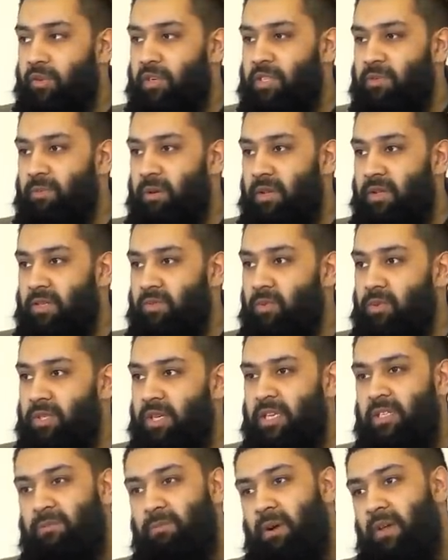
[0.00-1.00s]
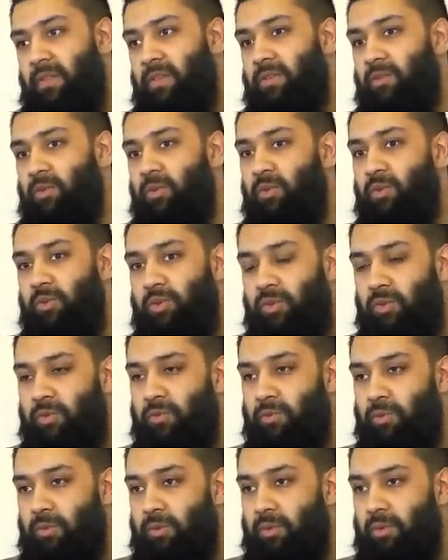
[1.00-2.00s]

and his brothers? Was it his brothers or Yusuf?